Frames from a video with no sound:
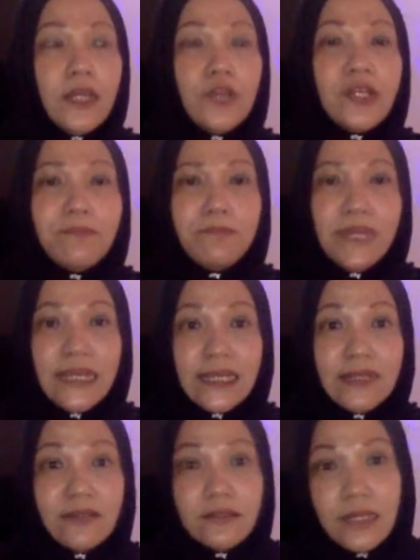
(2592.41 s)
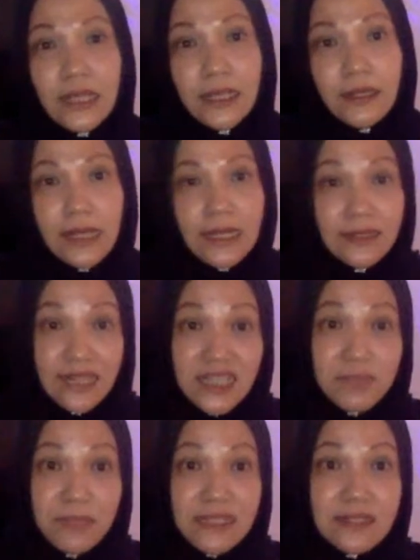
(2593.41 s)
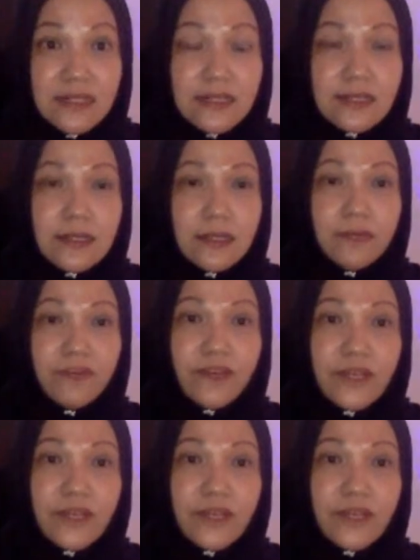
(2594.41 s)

you know, being in, in, in this business, yeah,